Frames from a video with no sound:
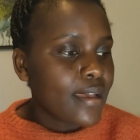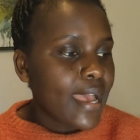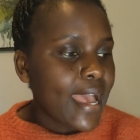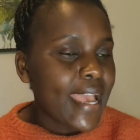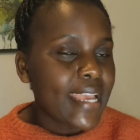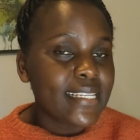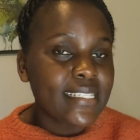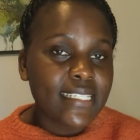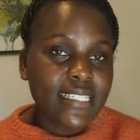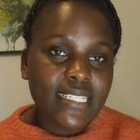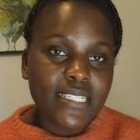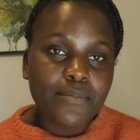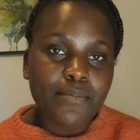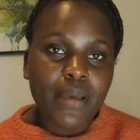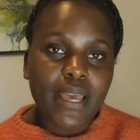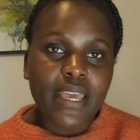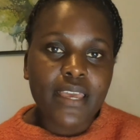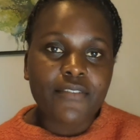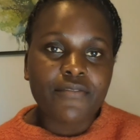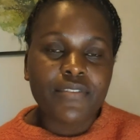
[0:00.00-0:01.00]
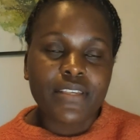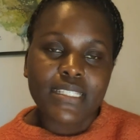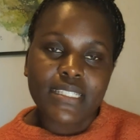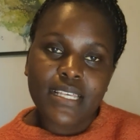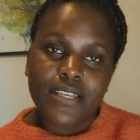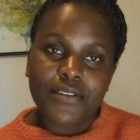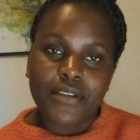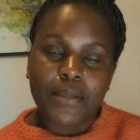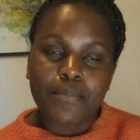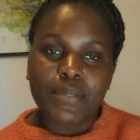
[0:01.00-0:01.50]
I did my
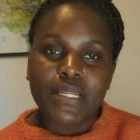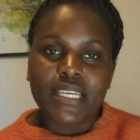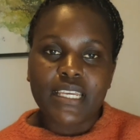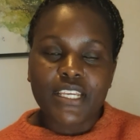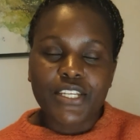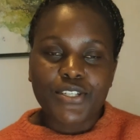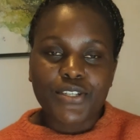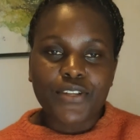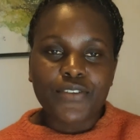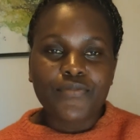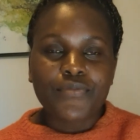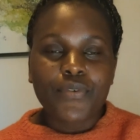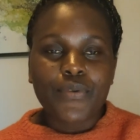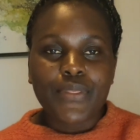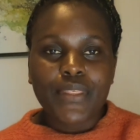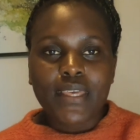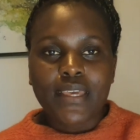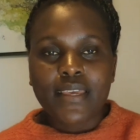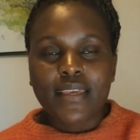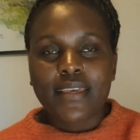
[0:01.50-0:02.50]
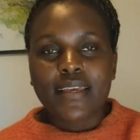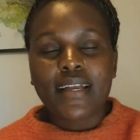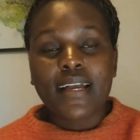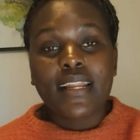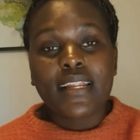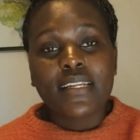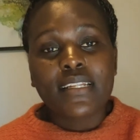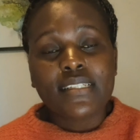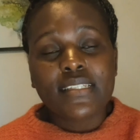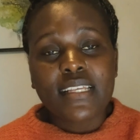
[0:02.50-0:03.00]
visa reapplication for the
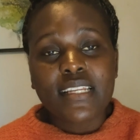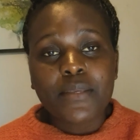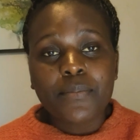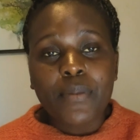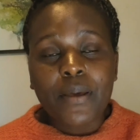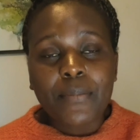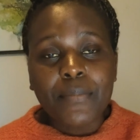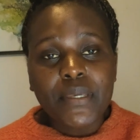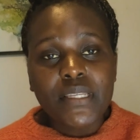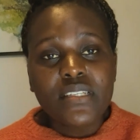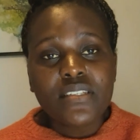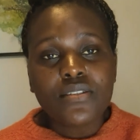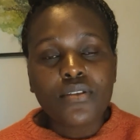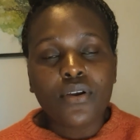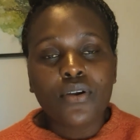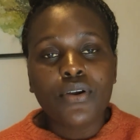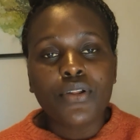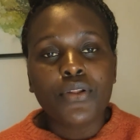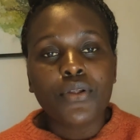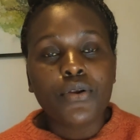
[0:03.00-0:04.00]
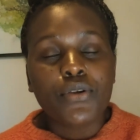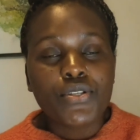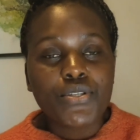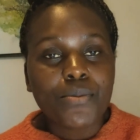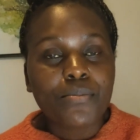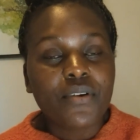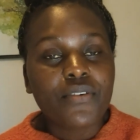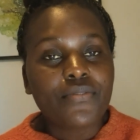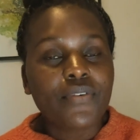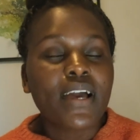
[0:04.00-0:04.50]
Canada Study Permit on
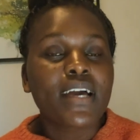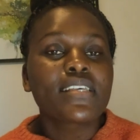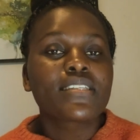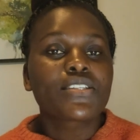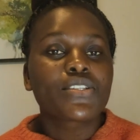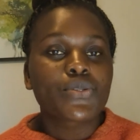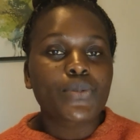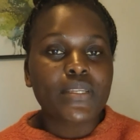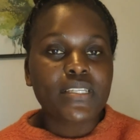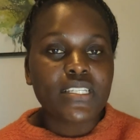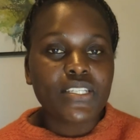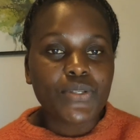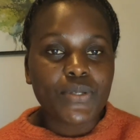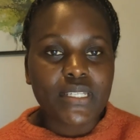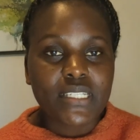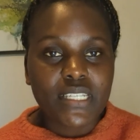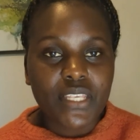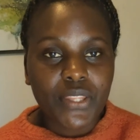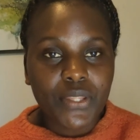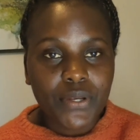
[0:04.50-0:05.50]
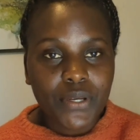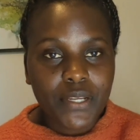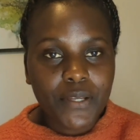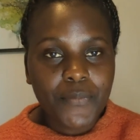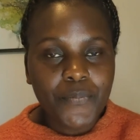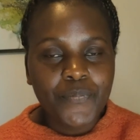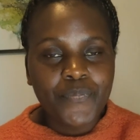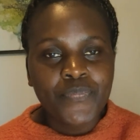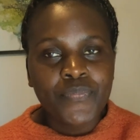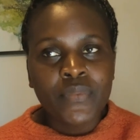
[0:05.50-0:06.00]
October 1st,
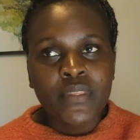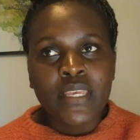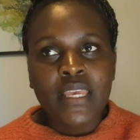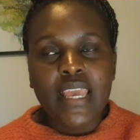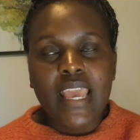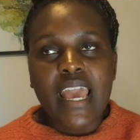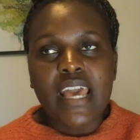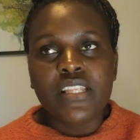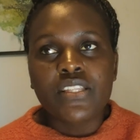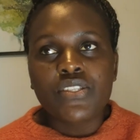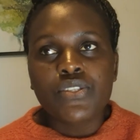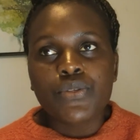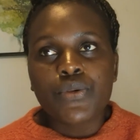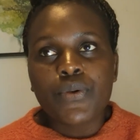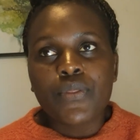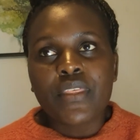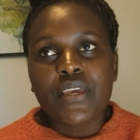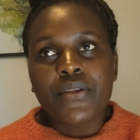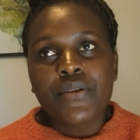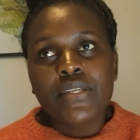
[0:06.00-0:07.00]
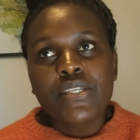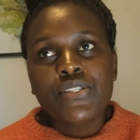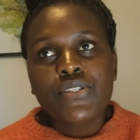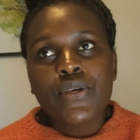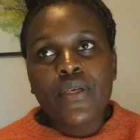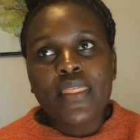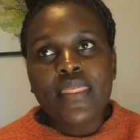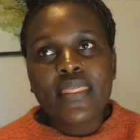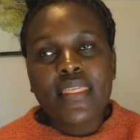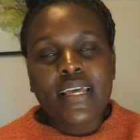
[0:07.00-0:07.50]
2023. And so the
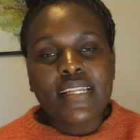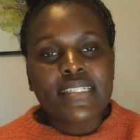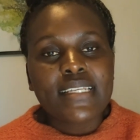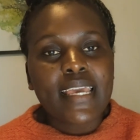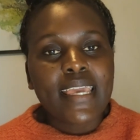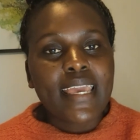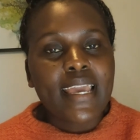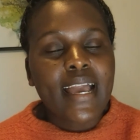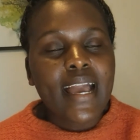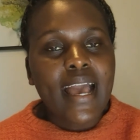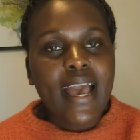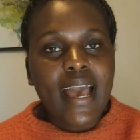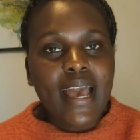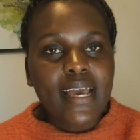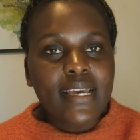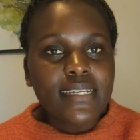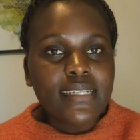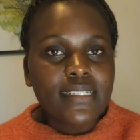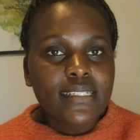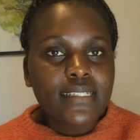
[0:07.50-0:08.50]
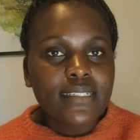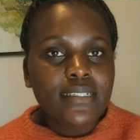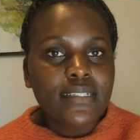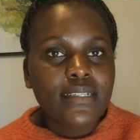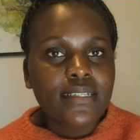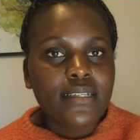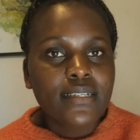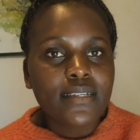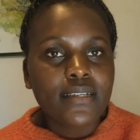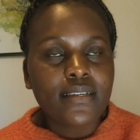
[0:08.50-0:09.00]
reason that I had
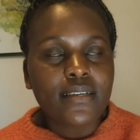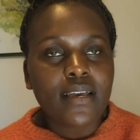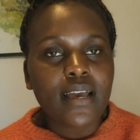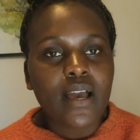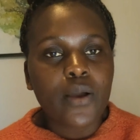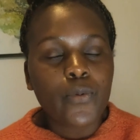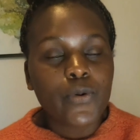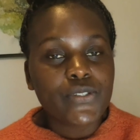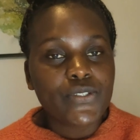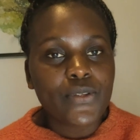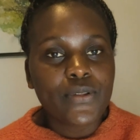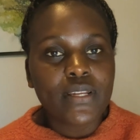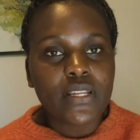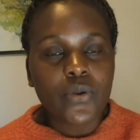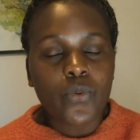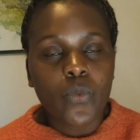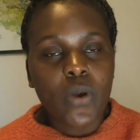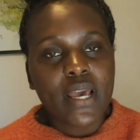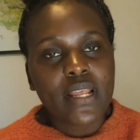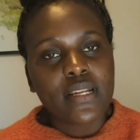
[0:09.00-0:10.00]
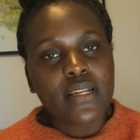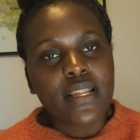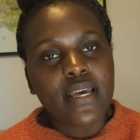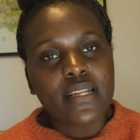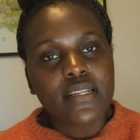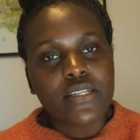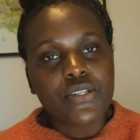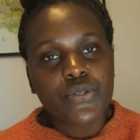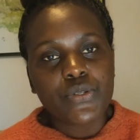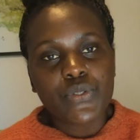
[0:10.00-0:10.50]
was only one,
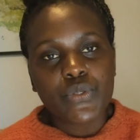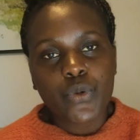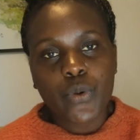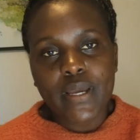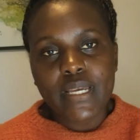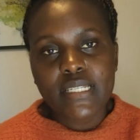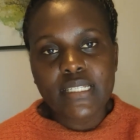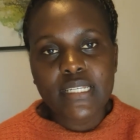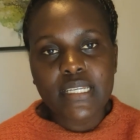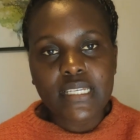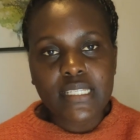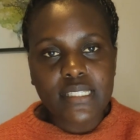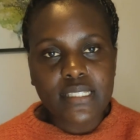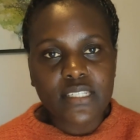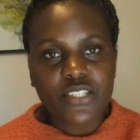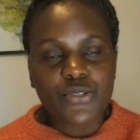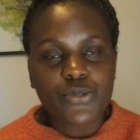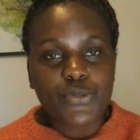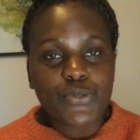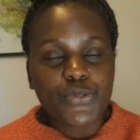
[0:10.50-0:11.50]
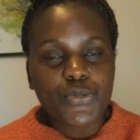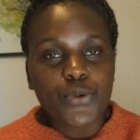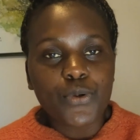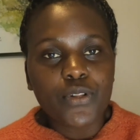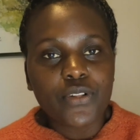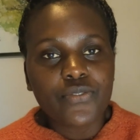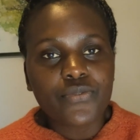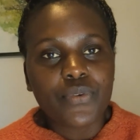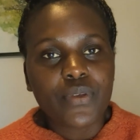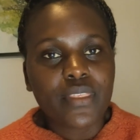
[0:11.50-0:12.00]
and it was quite easy to
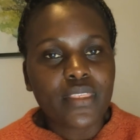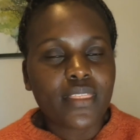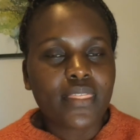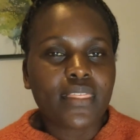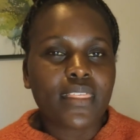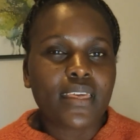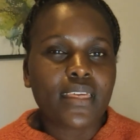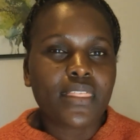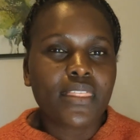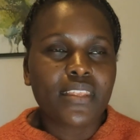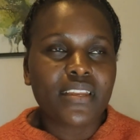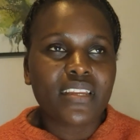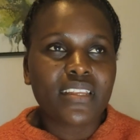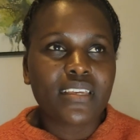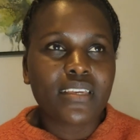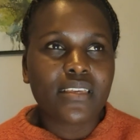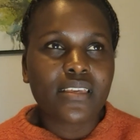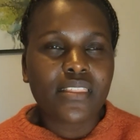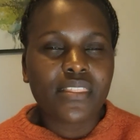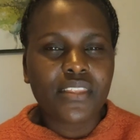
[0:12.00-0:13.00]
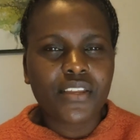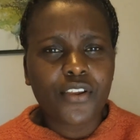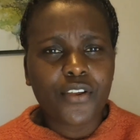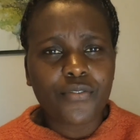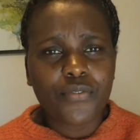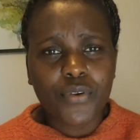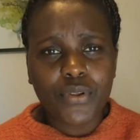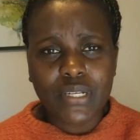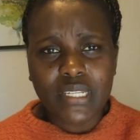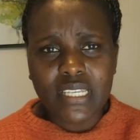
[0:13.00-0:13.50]
solve within the three or
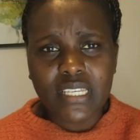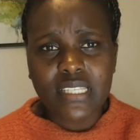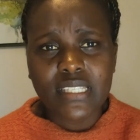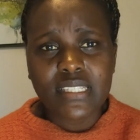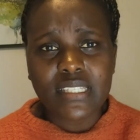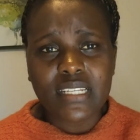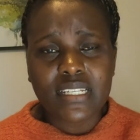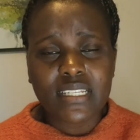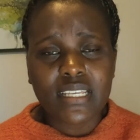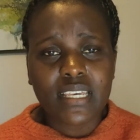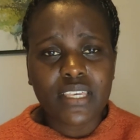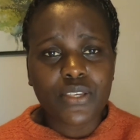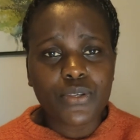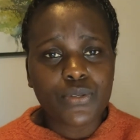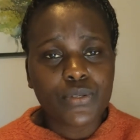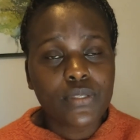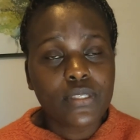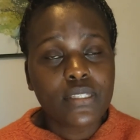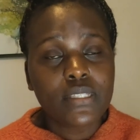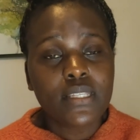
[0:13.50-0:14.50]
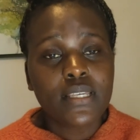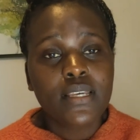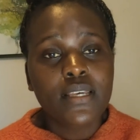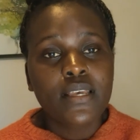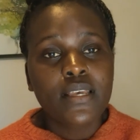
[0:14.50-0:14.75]
4 days that I used